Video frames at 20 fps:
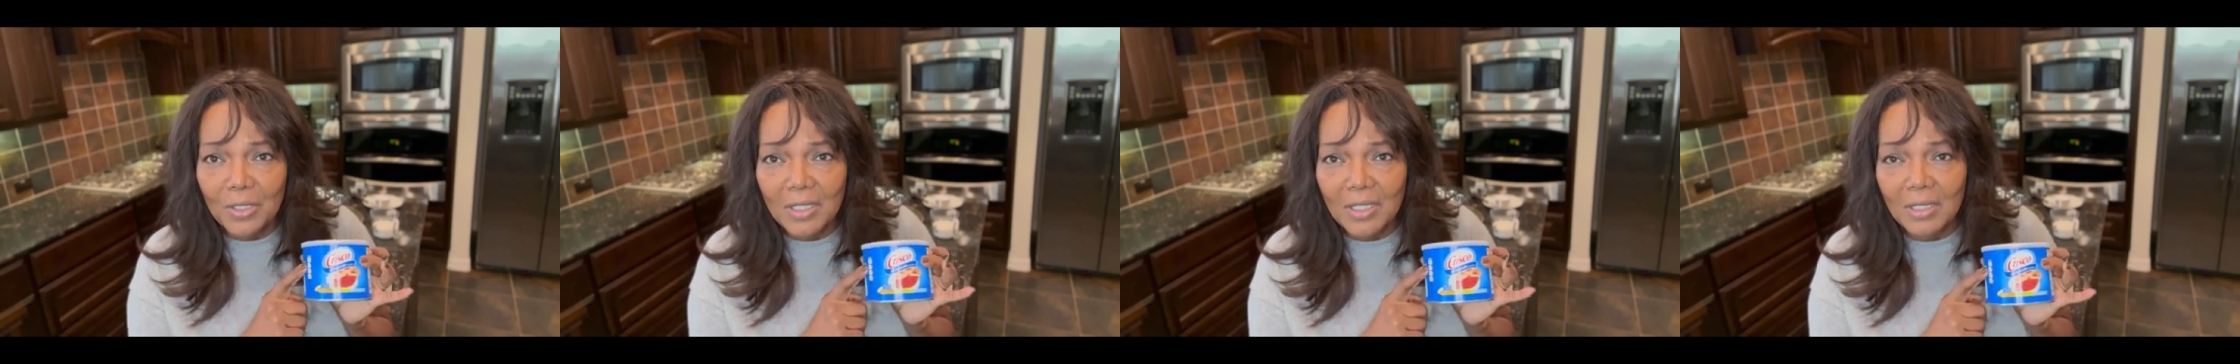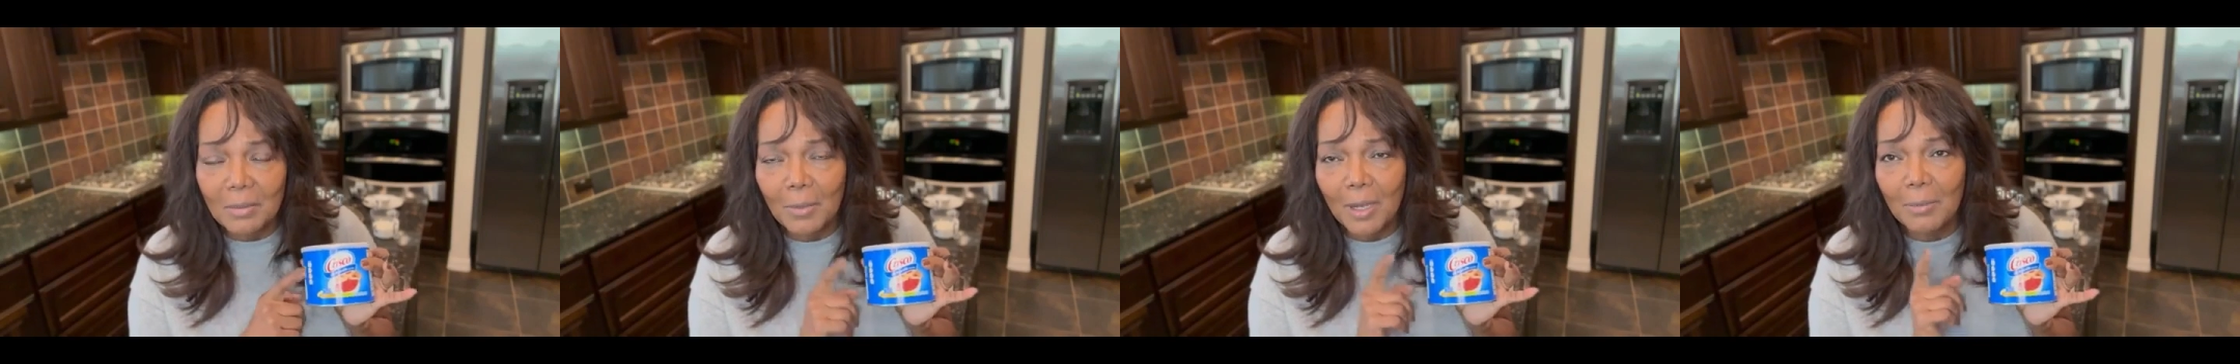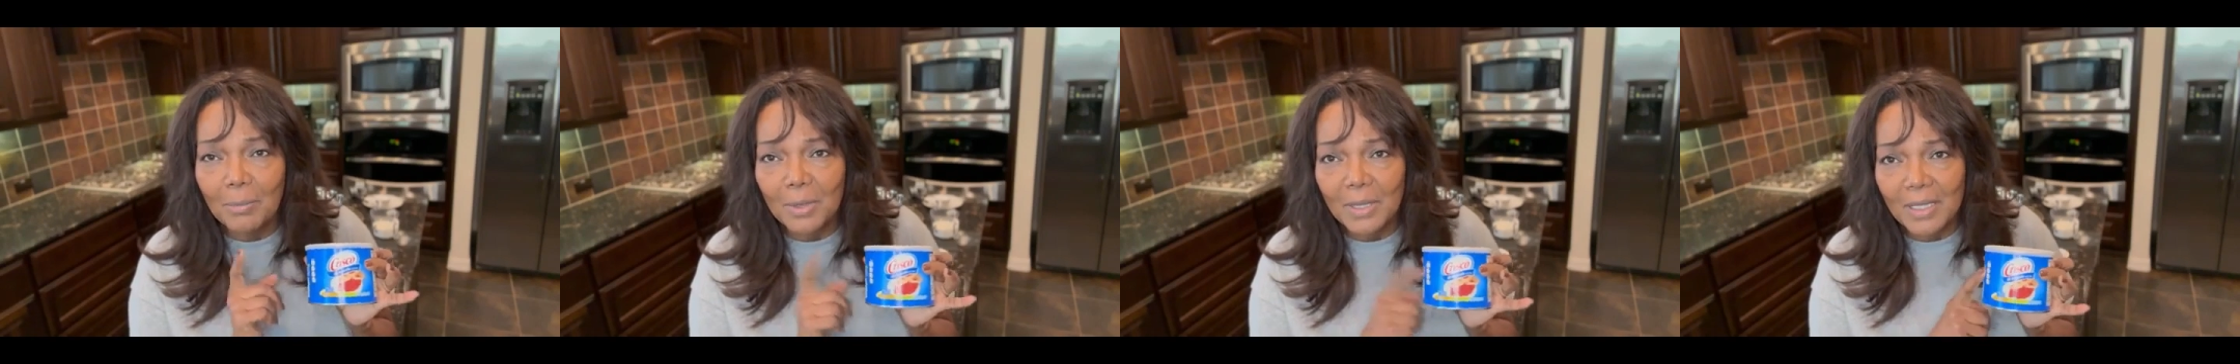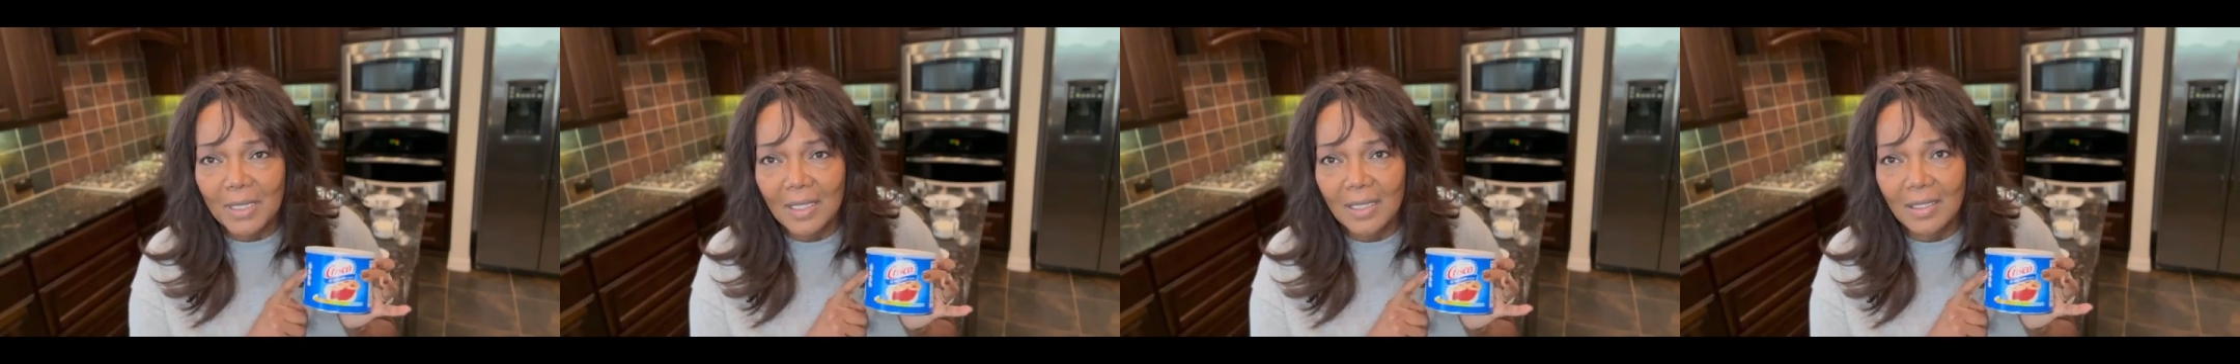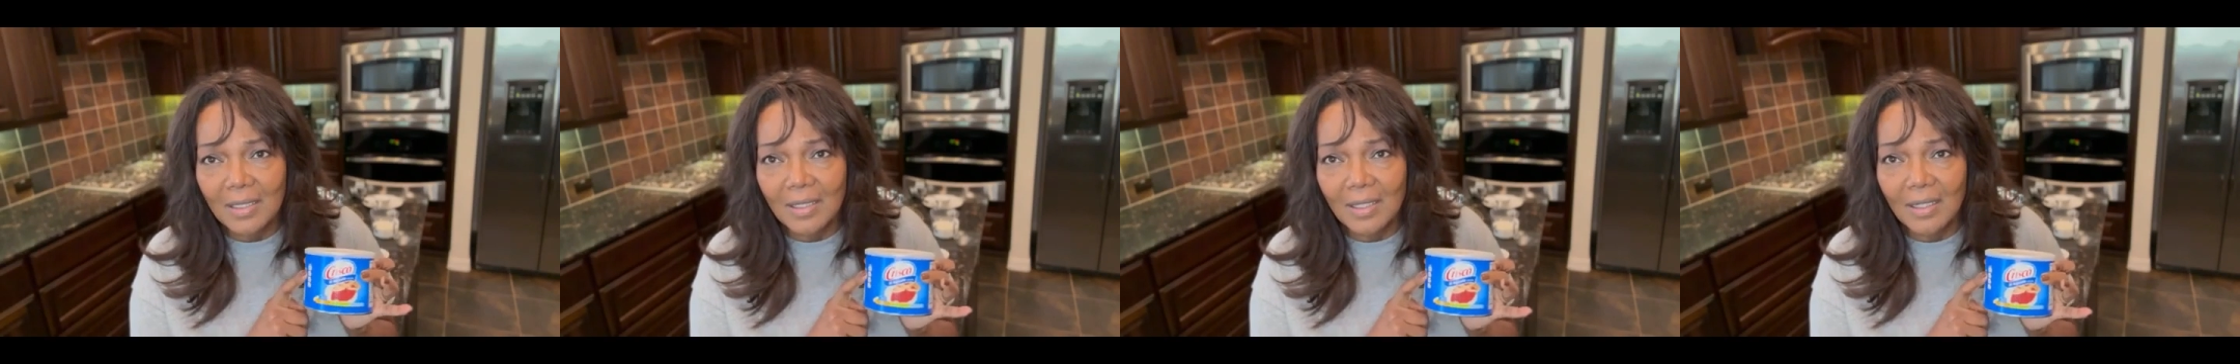this in my
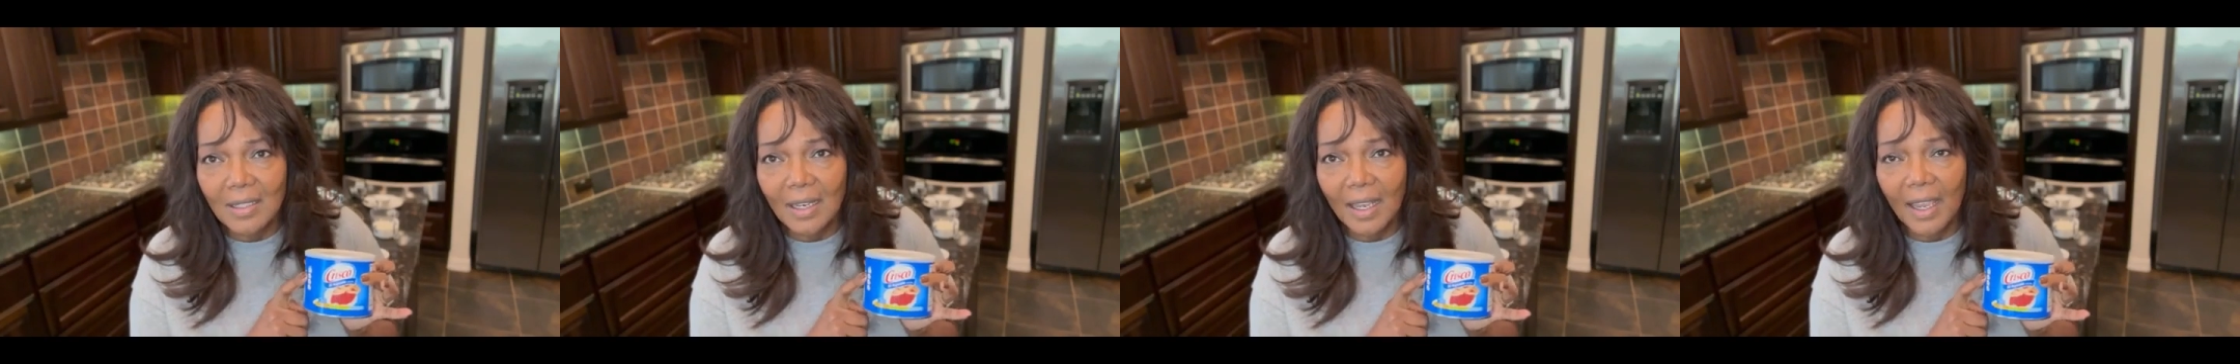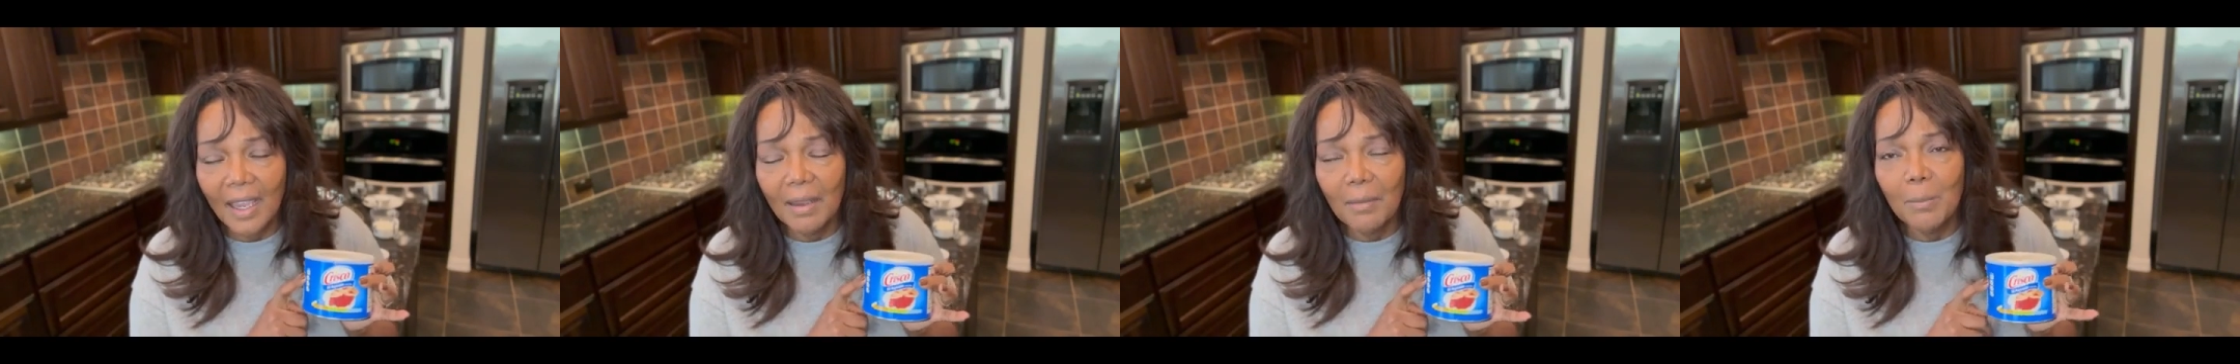biscuits today.